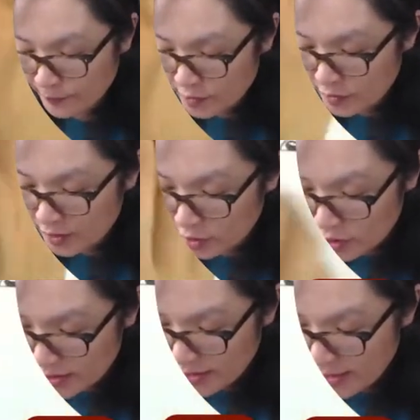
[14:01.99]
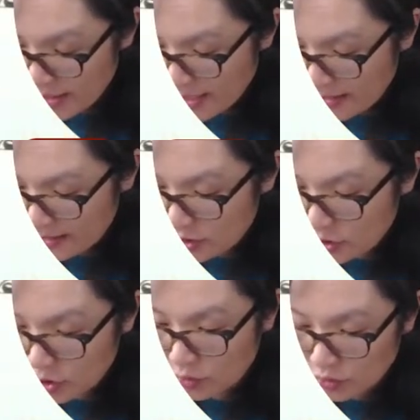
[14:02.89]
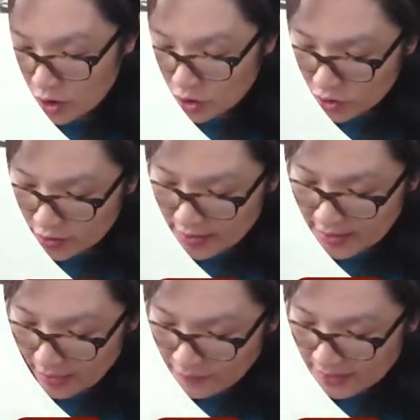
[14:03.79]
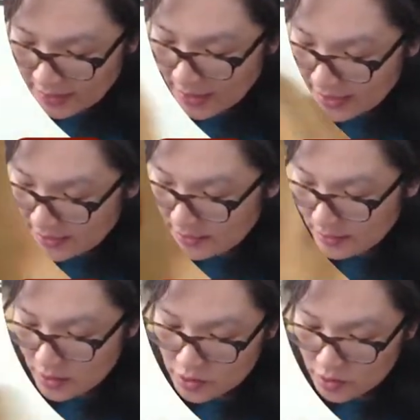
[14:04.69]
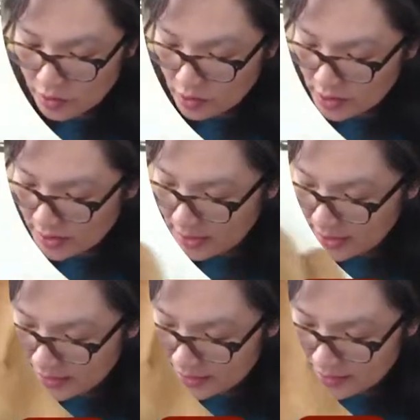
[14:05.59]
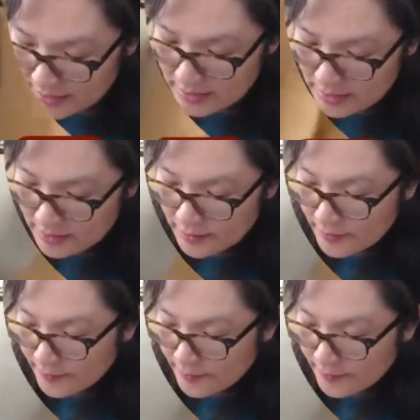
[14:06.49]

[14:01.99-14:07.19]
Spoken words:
So they look, and it's 2. So they have to cut. So they're going to cut this.